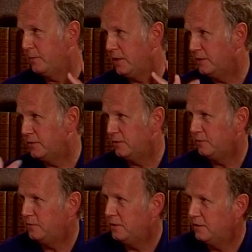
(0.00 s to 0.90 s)
coming
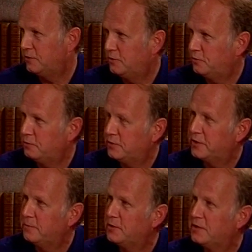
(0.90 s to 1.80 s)
into
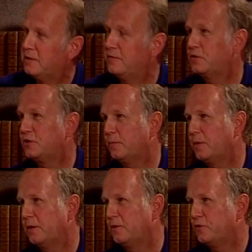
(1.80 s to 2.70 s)
Jerusalem, is that if you're stuck
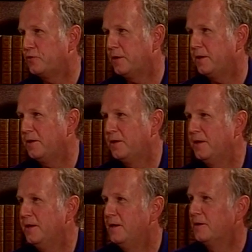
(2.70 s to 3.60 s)
behind a truck
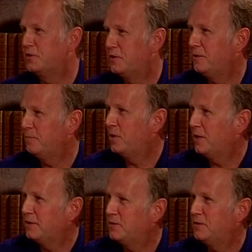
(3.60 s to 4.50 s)
on certain
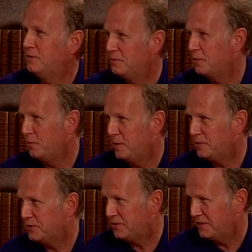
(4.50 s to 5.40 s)
parts, you
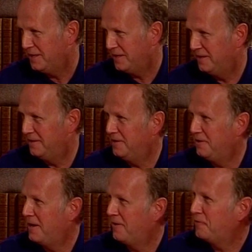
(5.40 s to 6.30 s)
almost
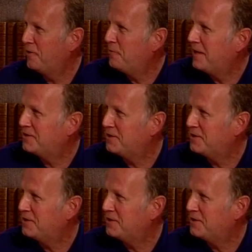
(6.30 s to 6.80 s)
have nowhere